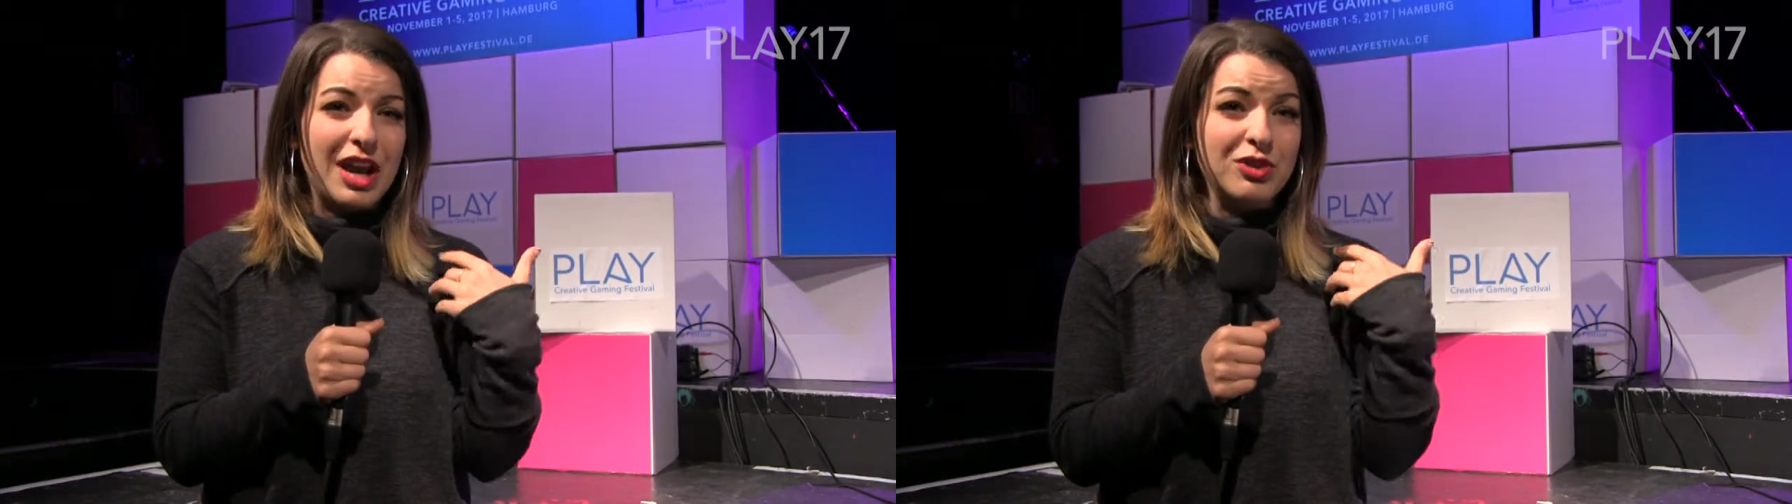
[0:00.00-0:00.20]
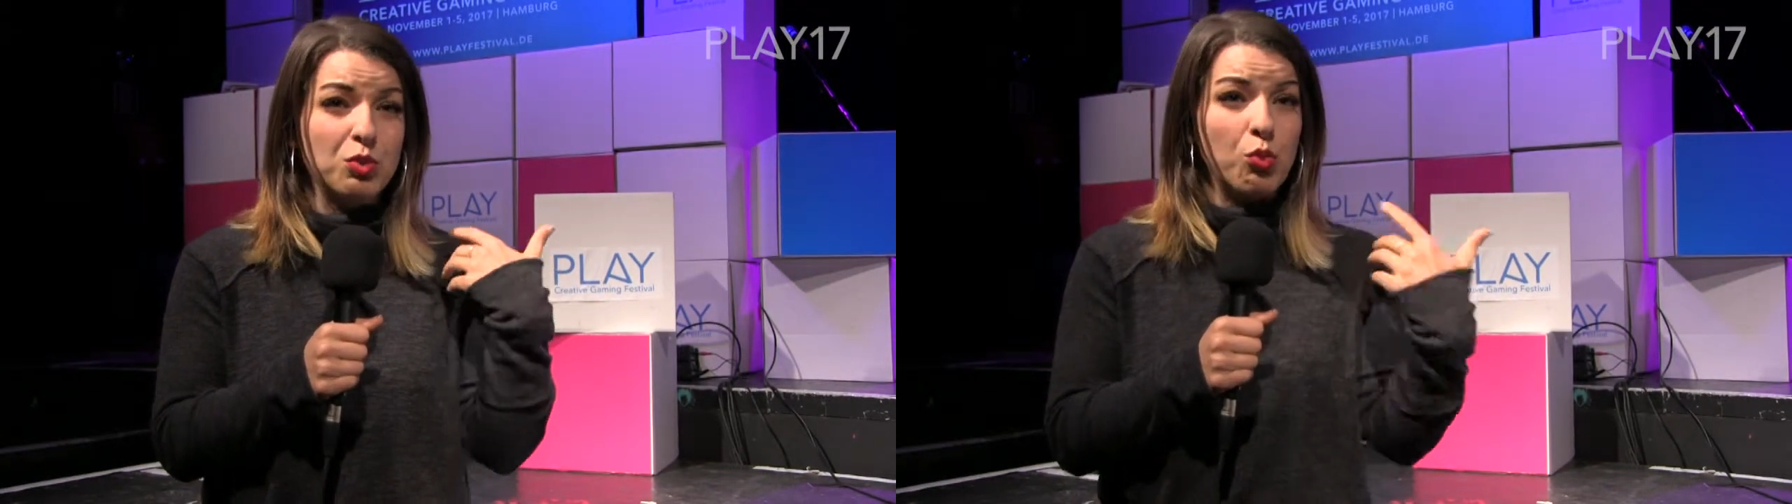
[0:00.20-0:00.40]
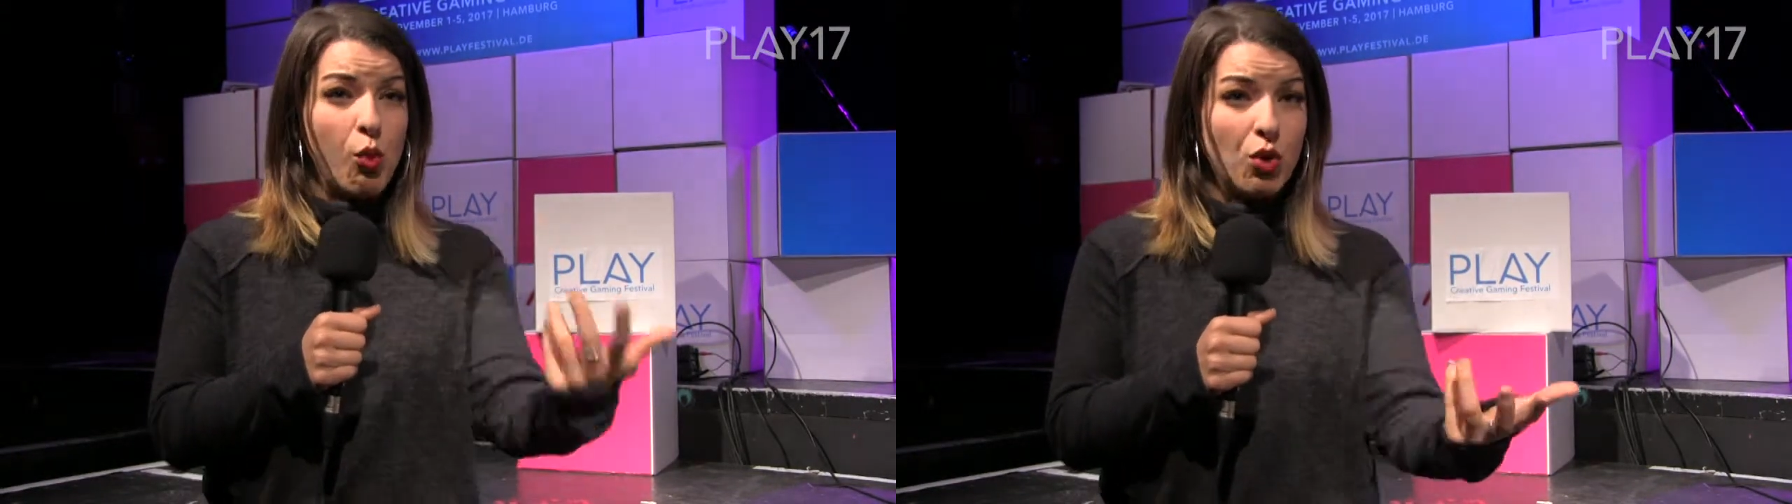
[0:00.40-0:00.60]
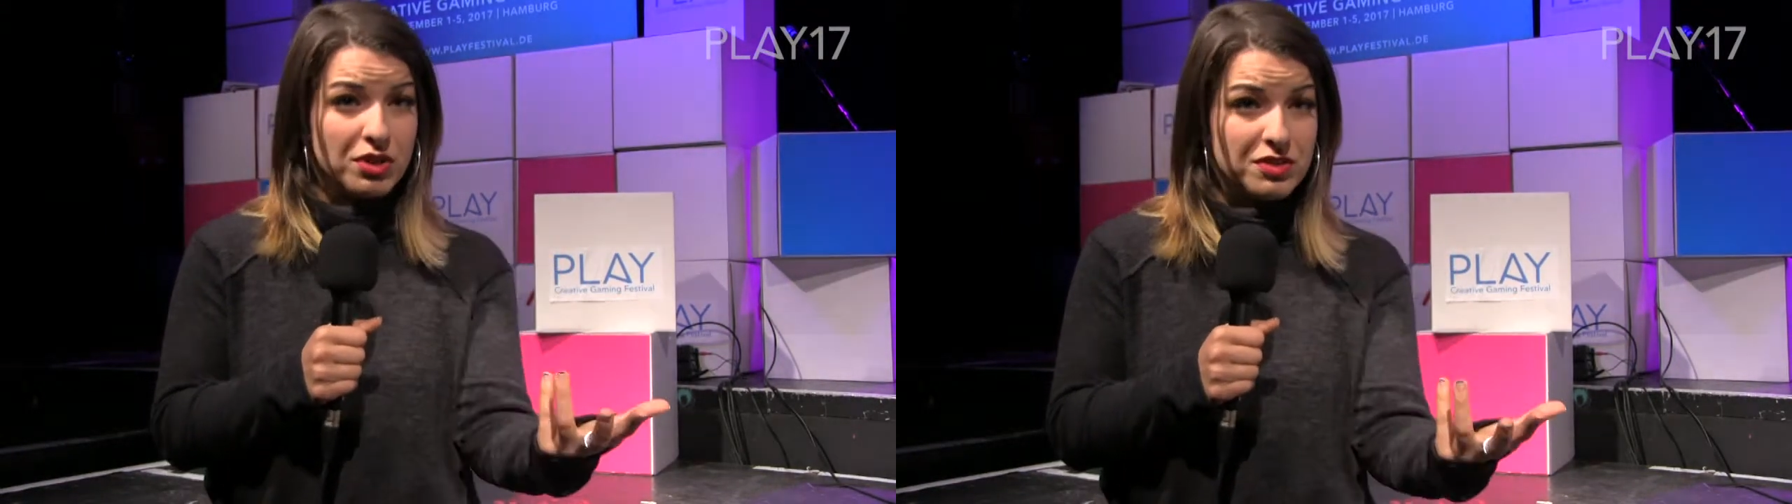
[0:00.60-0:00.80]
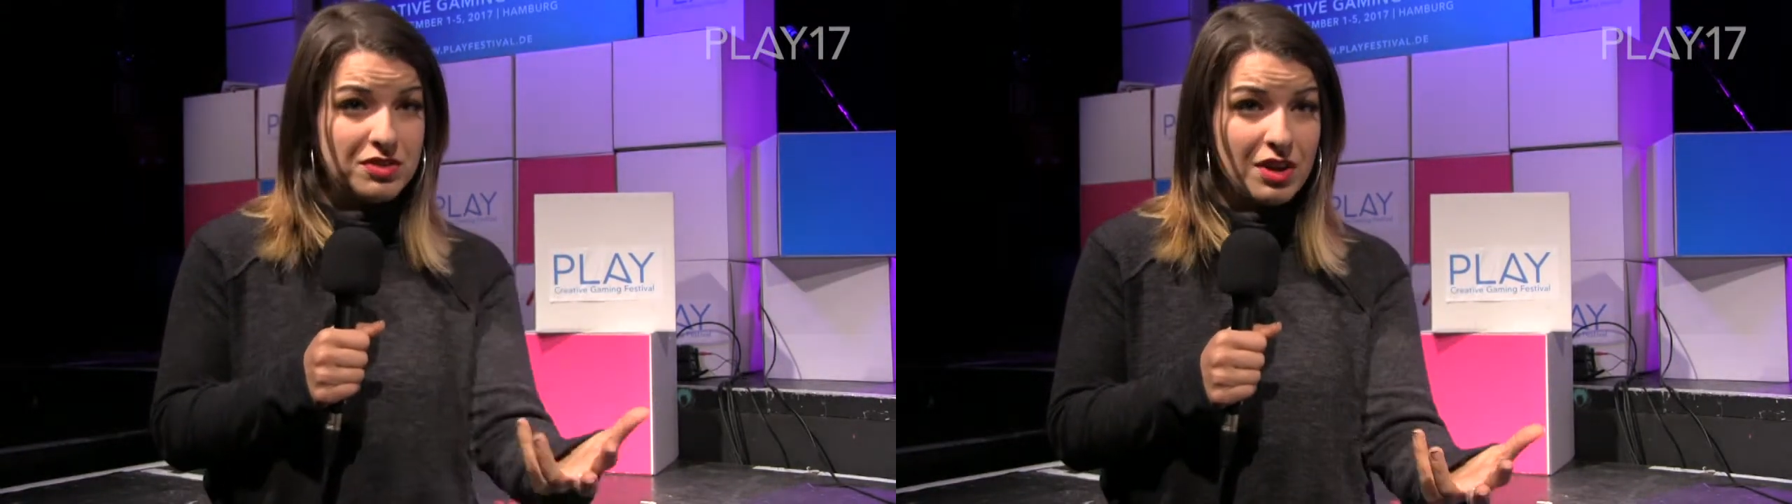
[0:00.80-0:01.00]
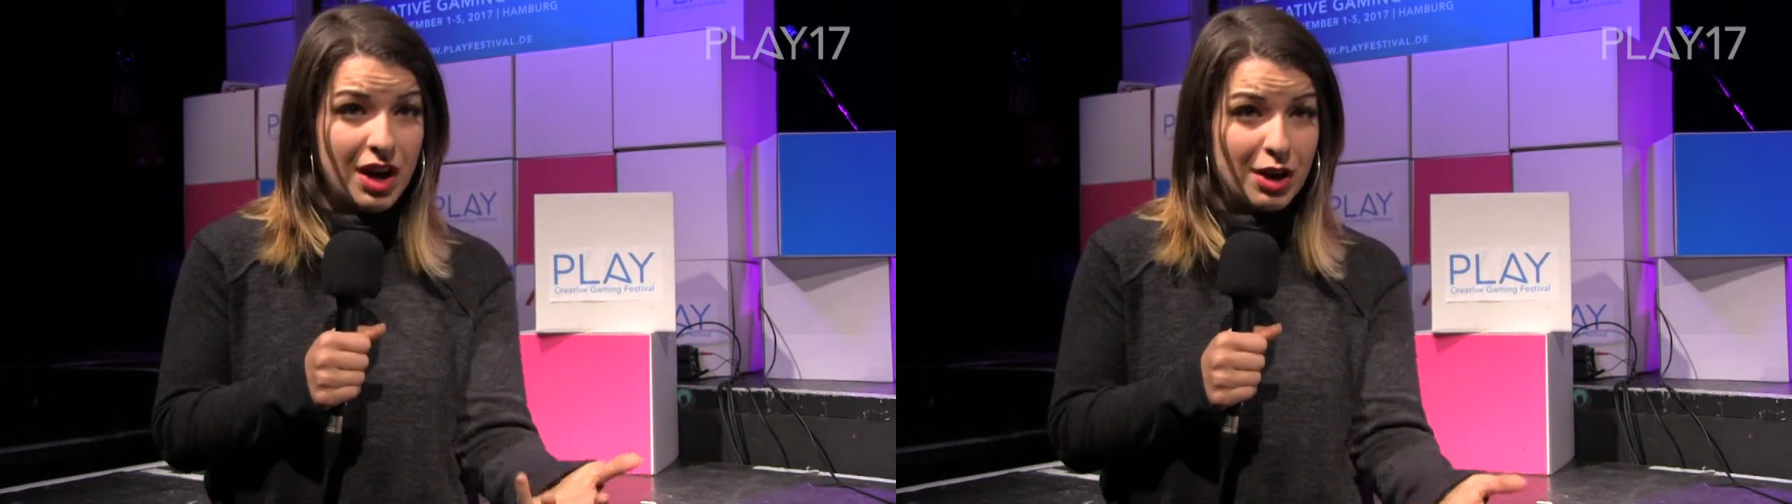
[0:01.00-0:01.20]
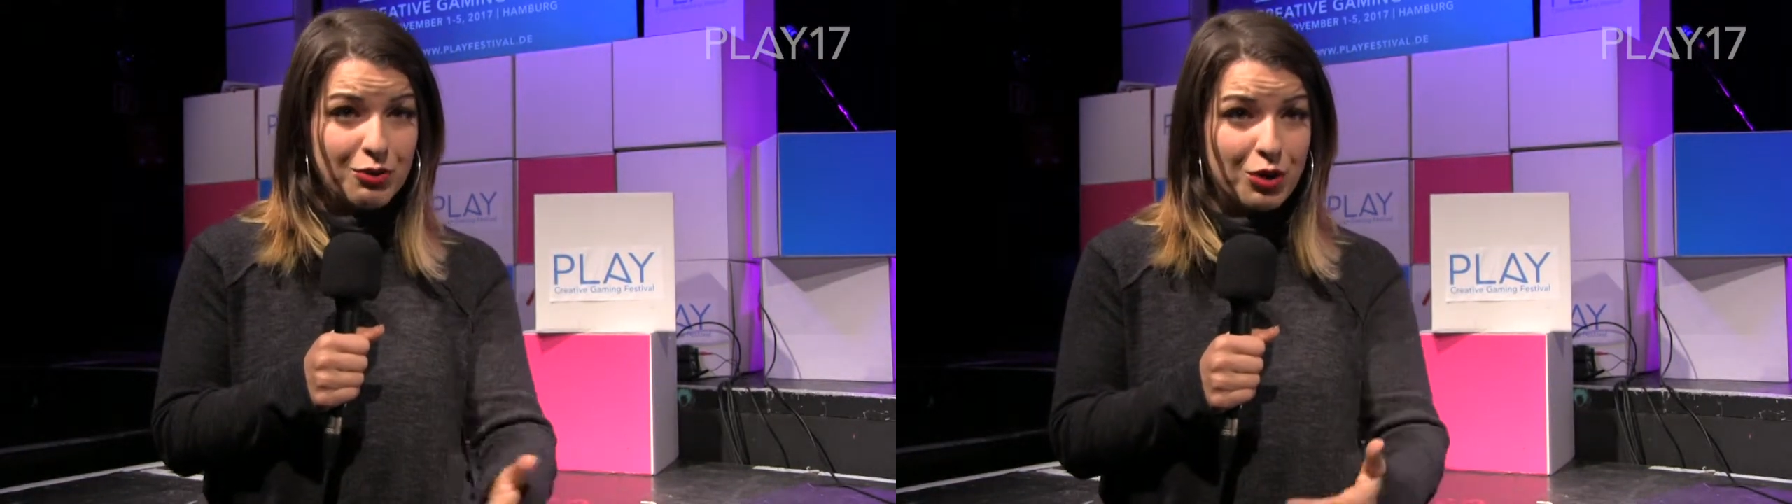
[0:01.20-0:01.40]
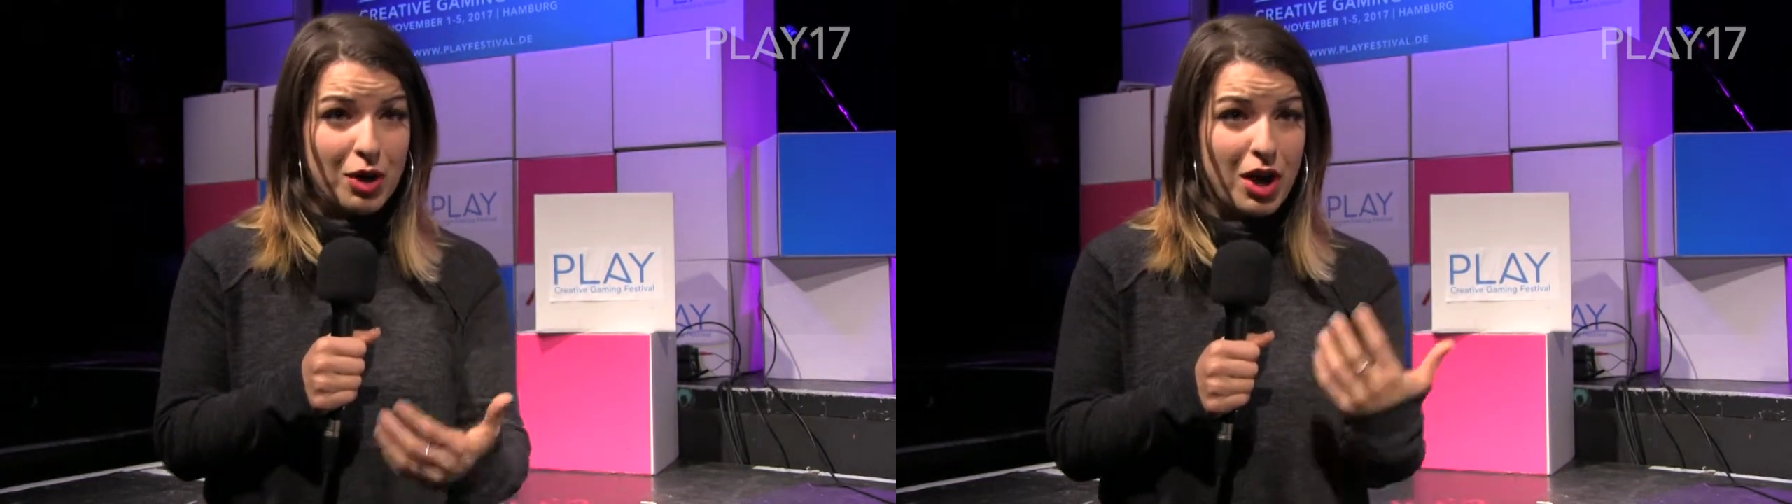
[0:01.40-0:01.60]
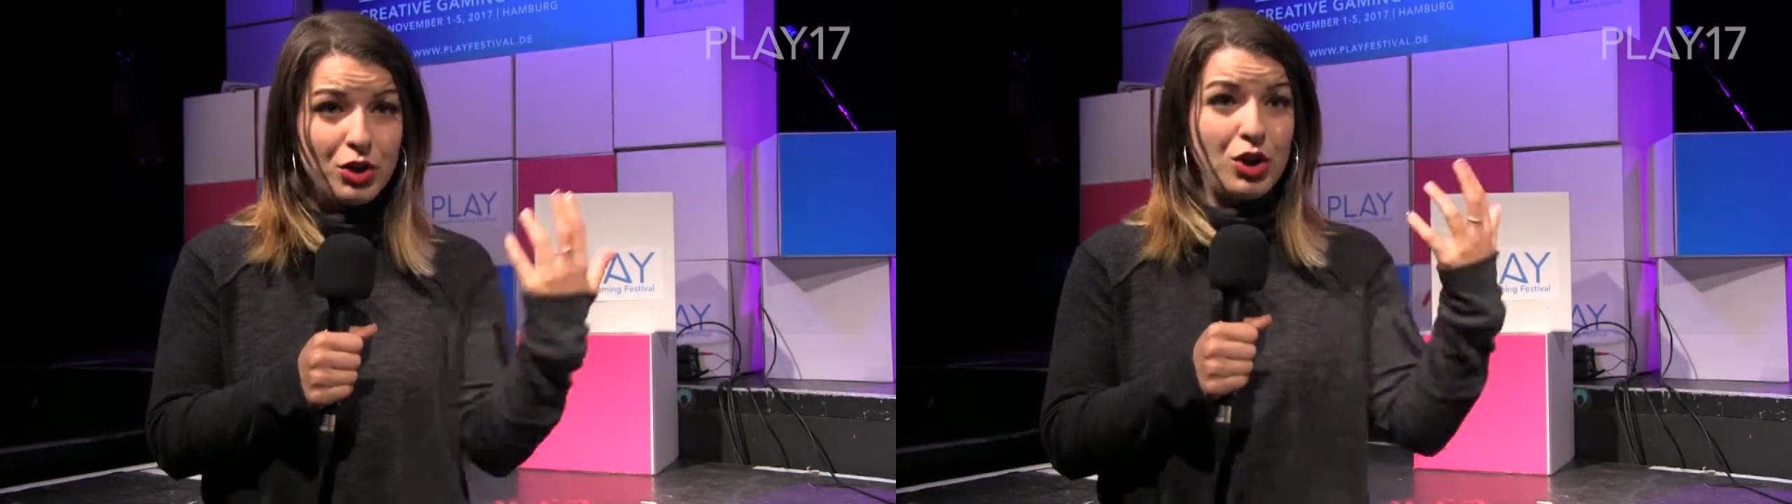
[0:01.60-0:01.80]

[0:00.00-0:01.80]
as rewards for